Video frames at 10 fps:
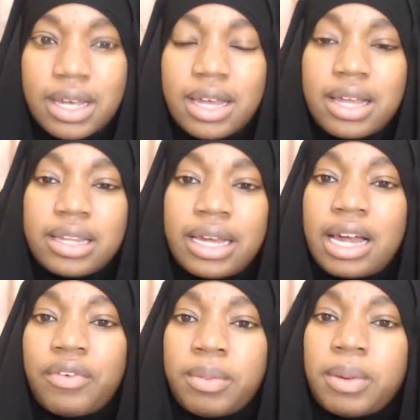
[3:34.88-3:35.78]
Like, I
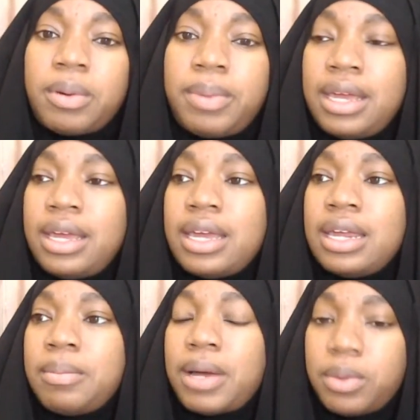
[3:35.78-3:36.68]
remember being
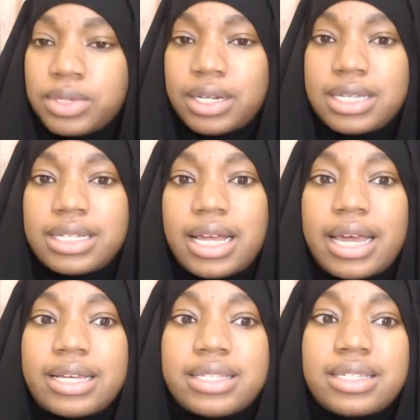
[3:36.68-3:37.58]
in Bible studies
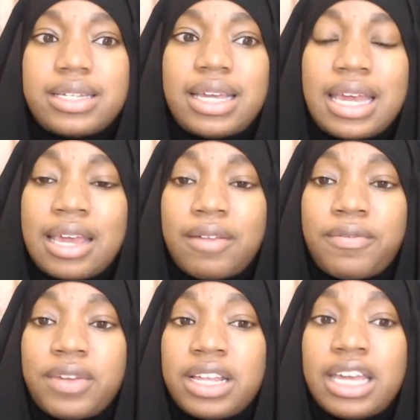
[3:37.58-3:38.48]
class and
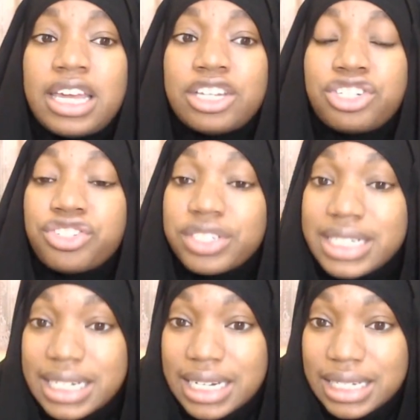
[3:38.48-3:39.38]
feeling
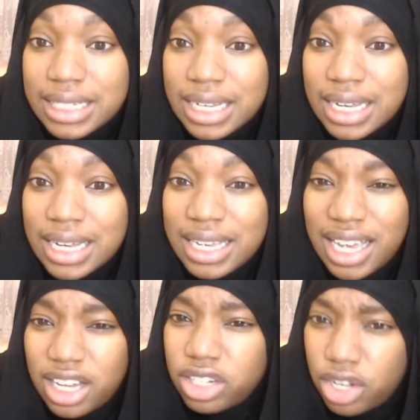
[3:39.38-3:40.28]
intrigued
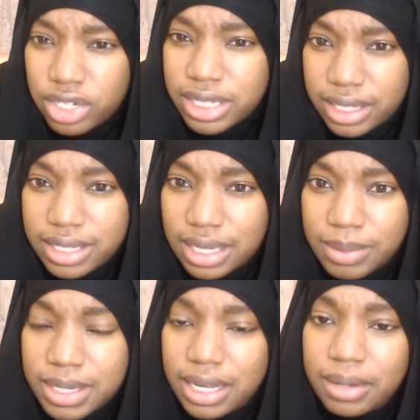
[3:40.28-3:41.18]
yet lost at the same
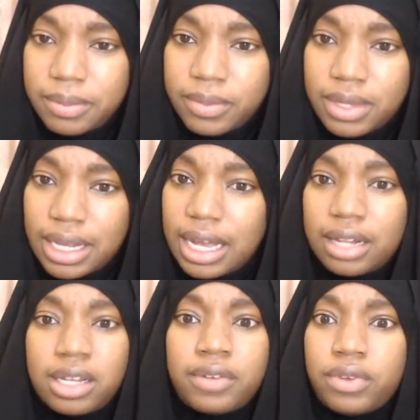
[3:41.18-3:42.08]
time. Like, I
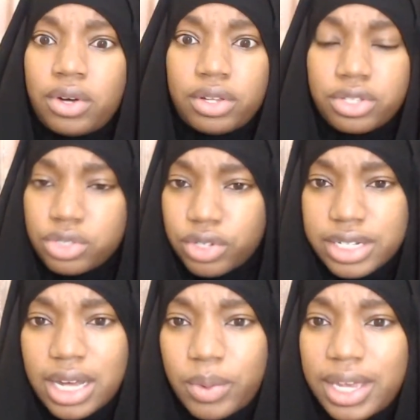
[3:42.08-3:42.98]
loved all the stories
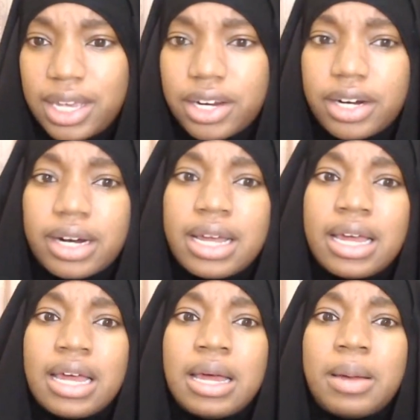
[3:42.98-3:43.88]
I would hear,
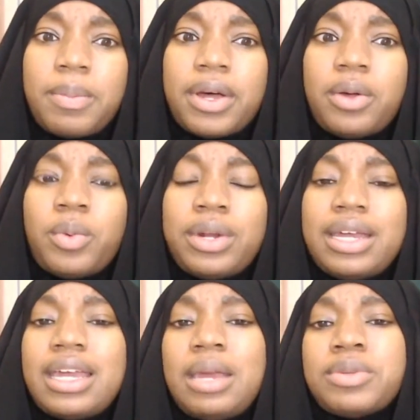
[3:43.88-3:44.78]
but when it
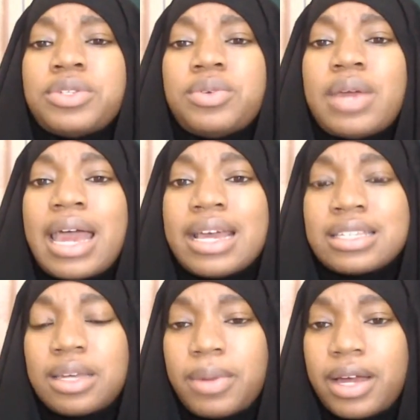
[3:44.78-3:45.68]
came to
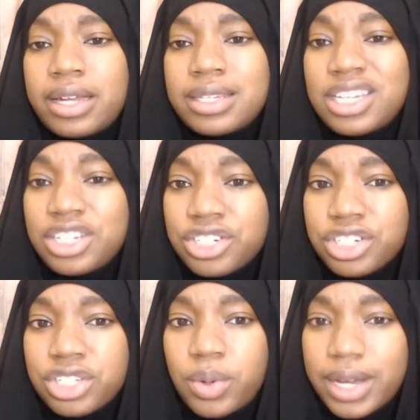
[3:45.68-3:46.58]
asking my teachers
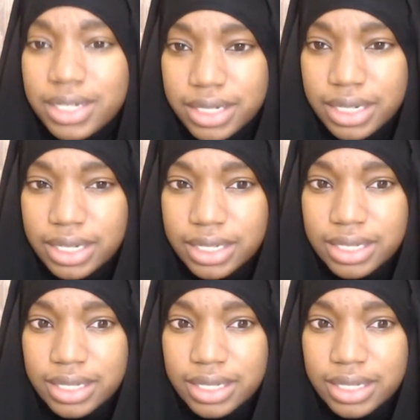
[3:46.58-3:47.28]
questions,